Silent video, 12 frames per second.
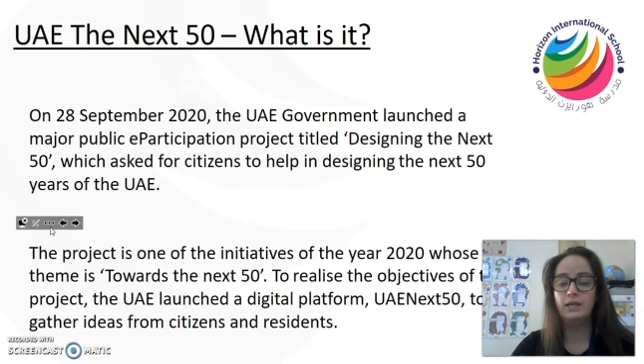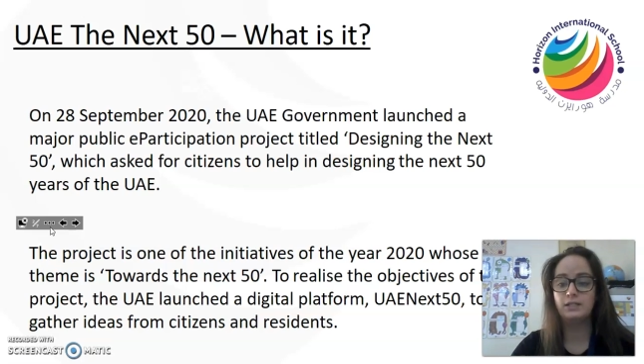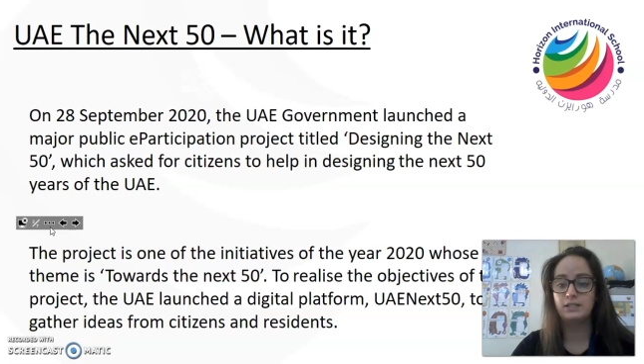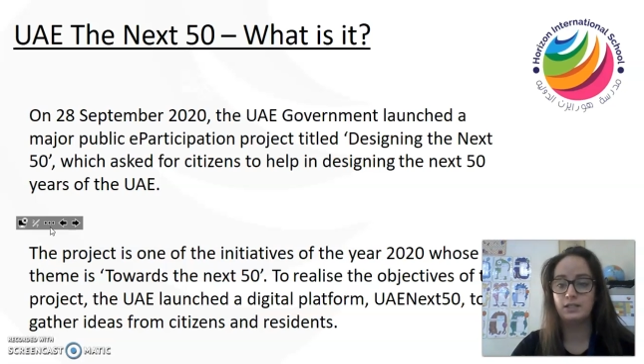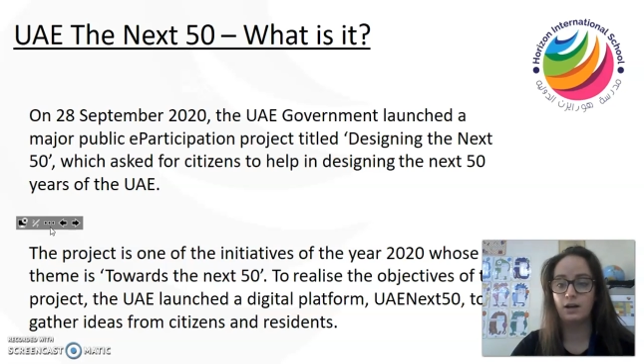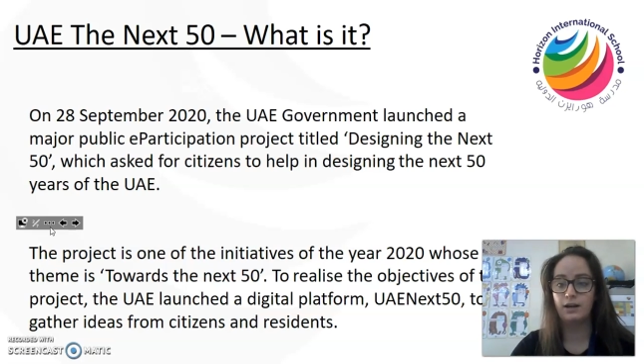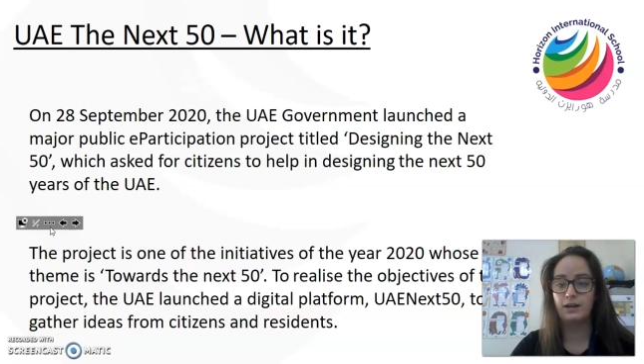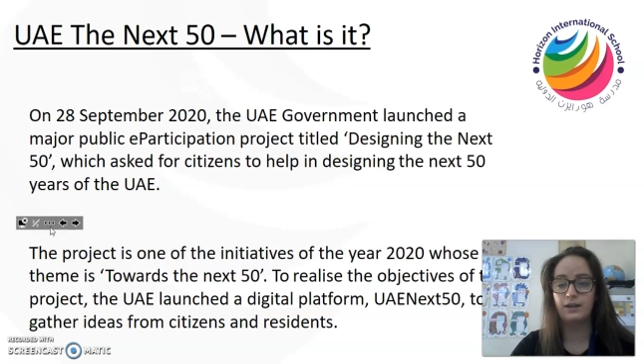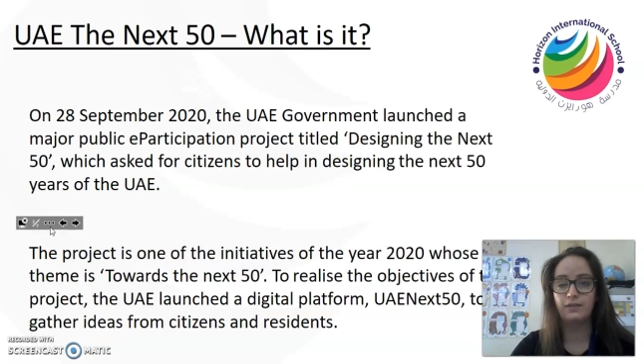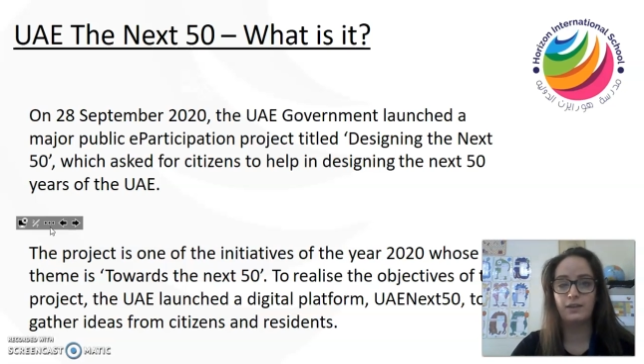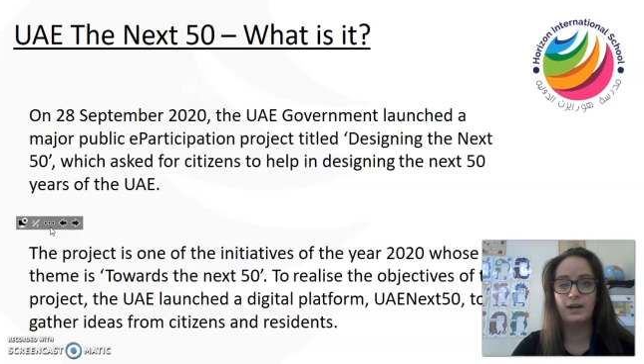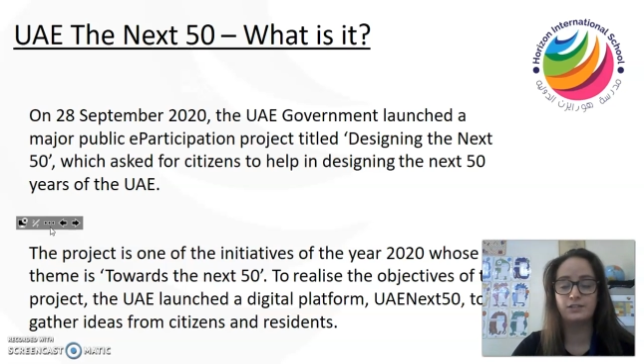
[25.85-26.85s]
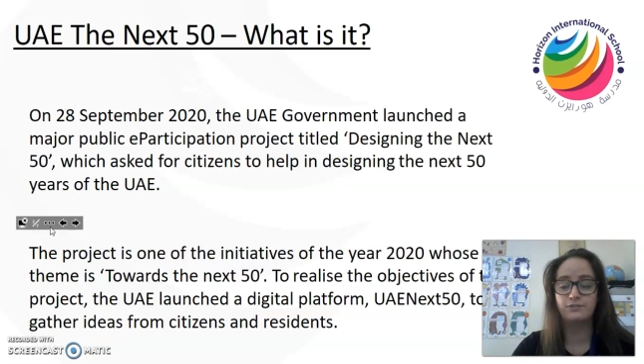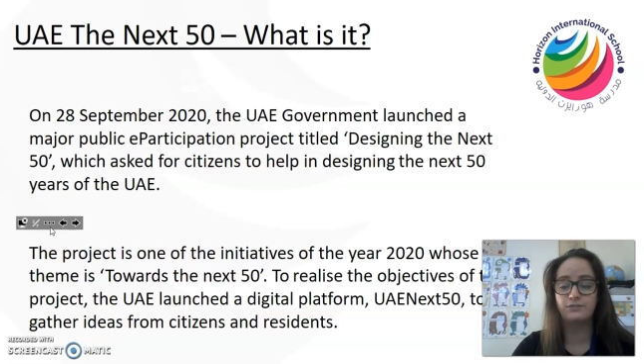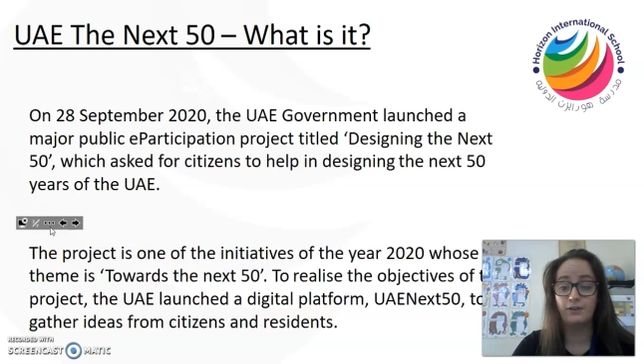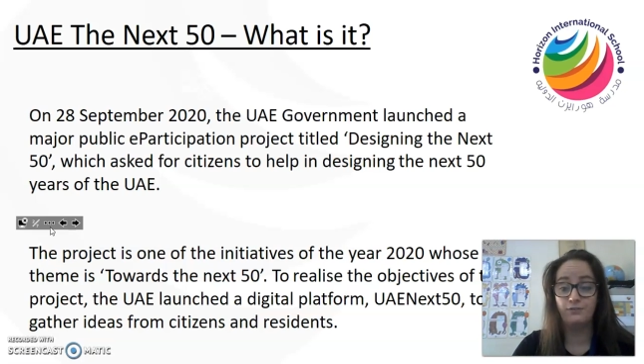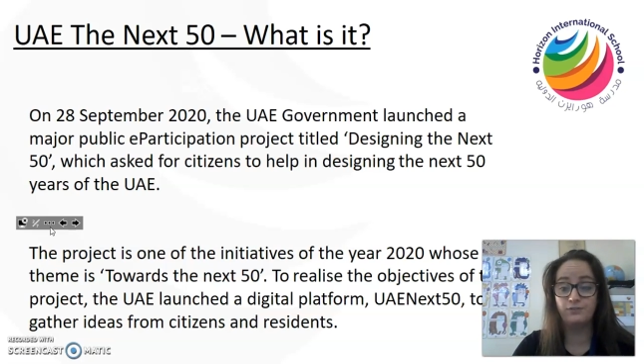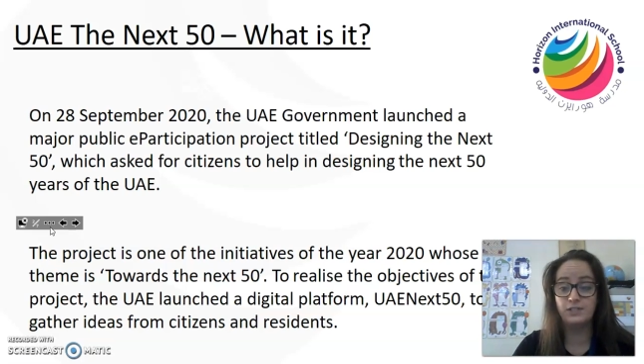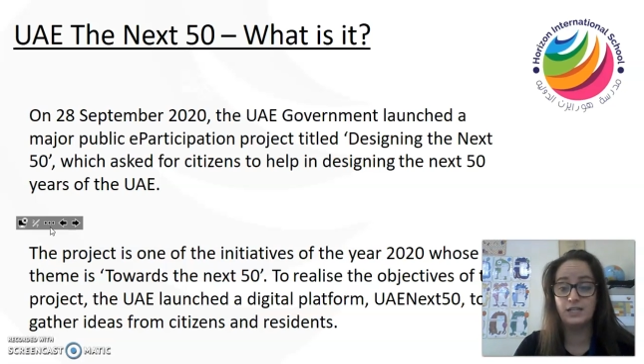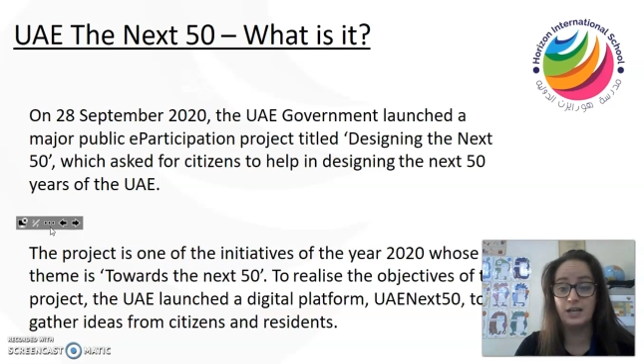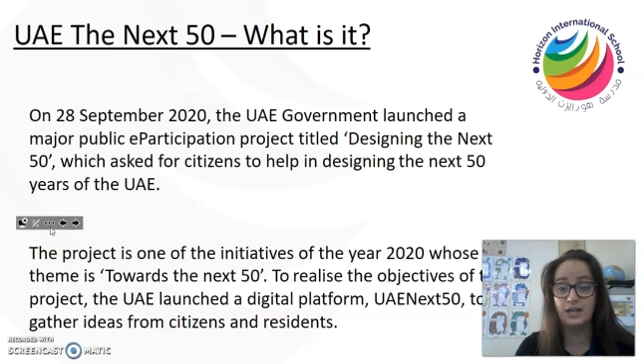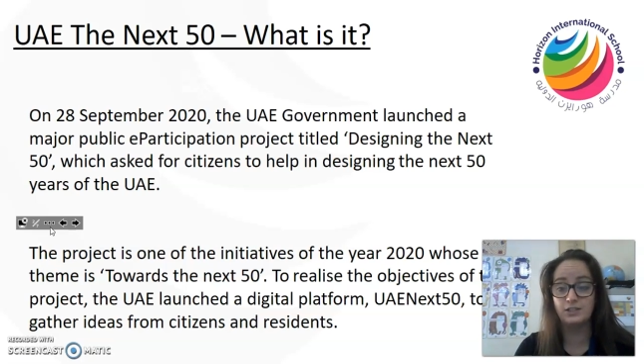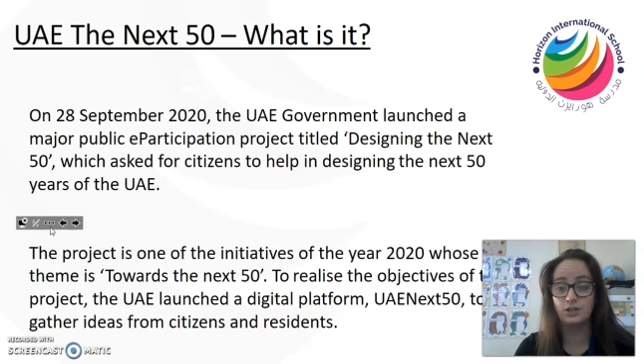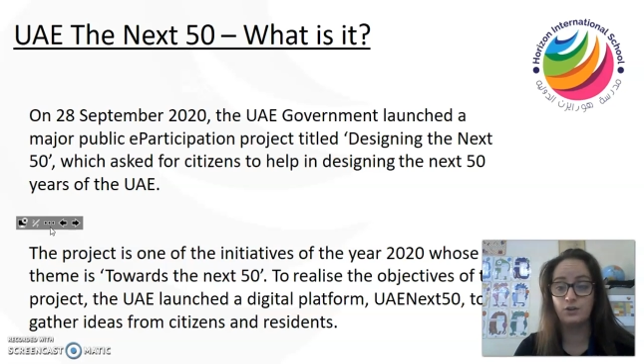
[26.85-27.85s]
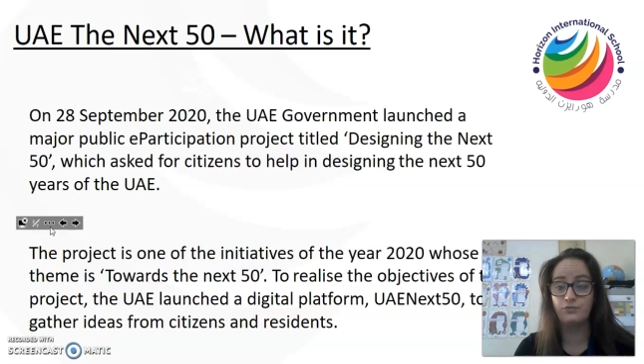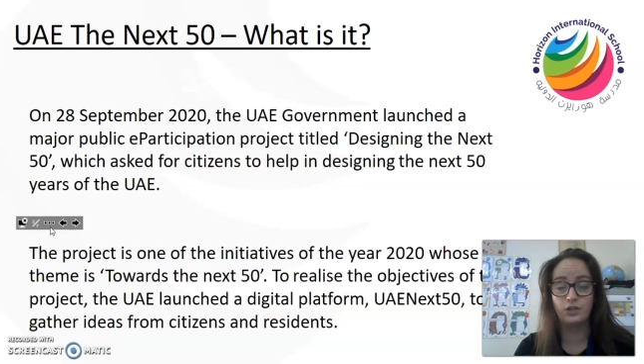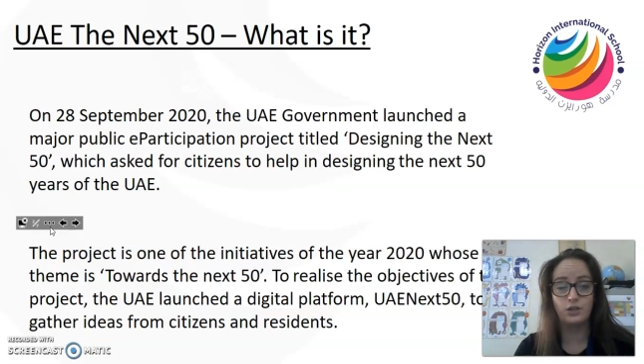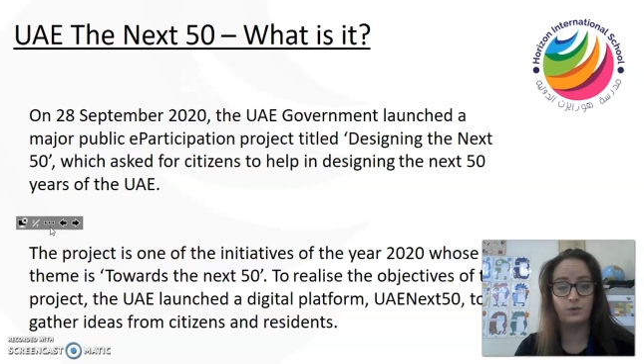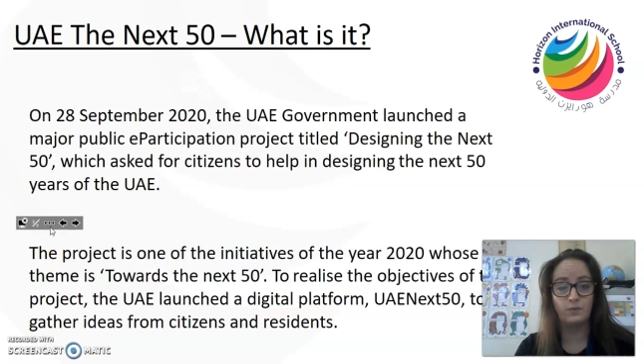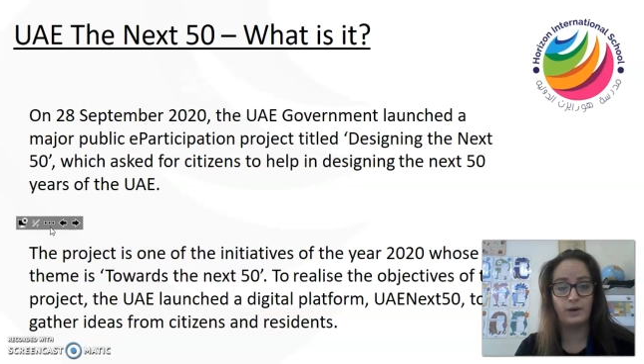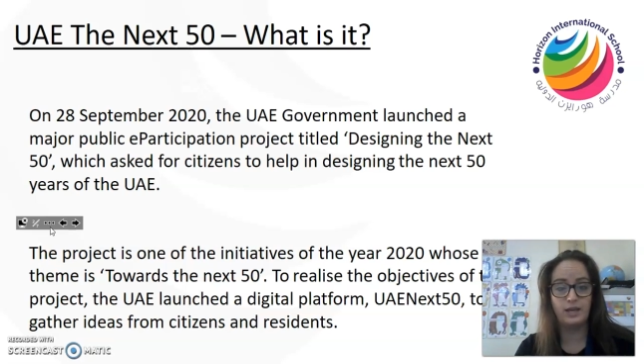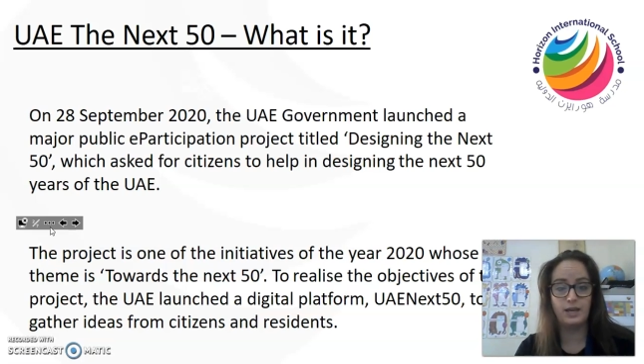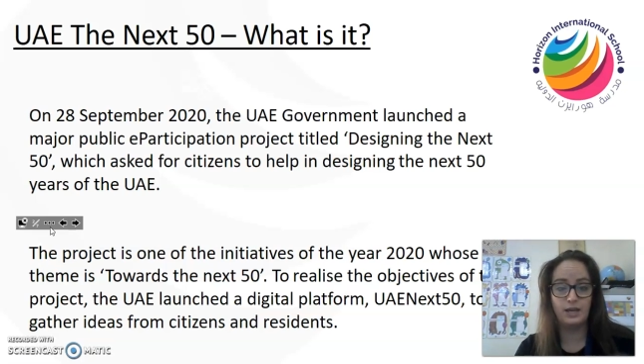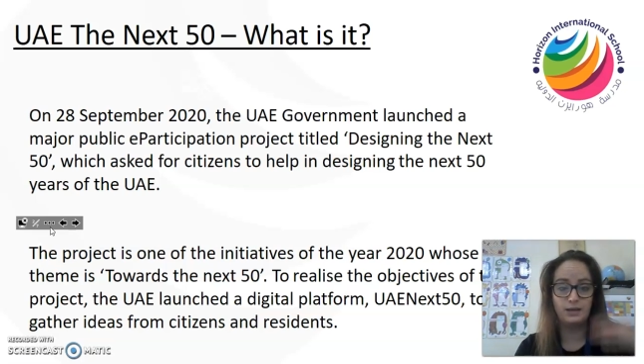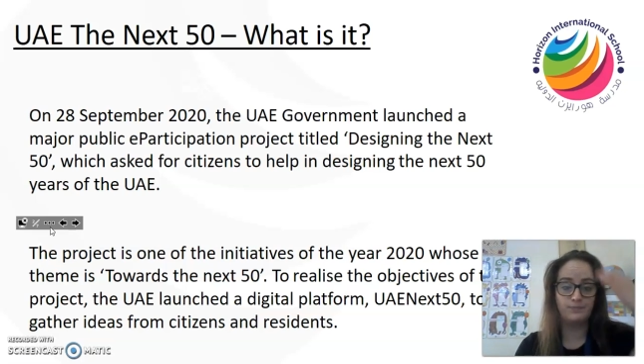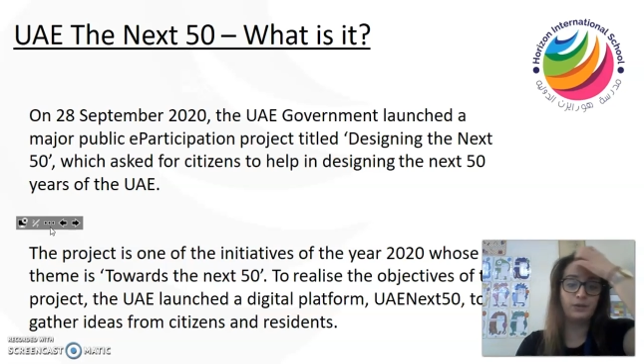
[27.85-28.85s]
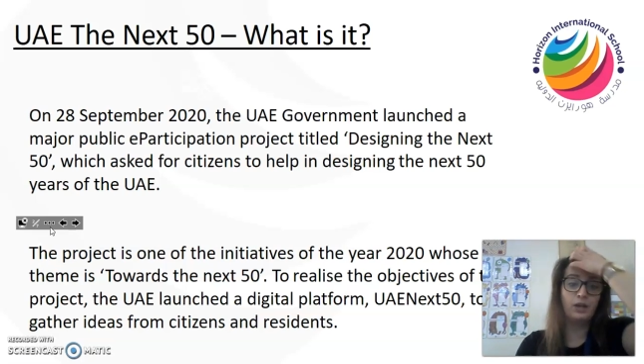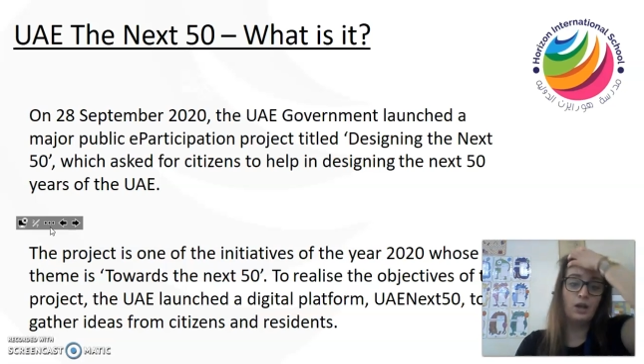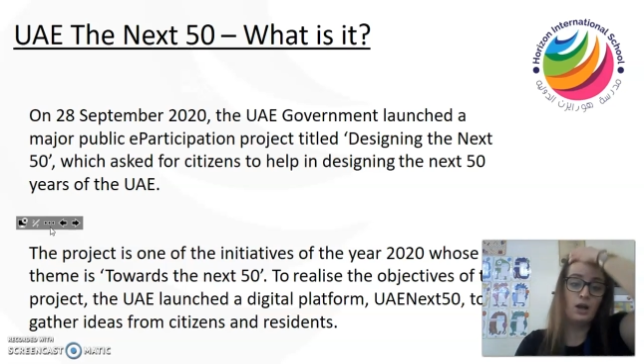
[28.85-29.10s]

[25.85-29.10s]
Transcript: in designing the next 50 years of the UAE.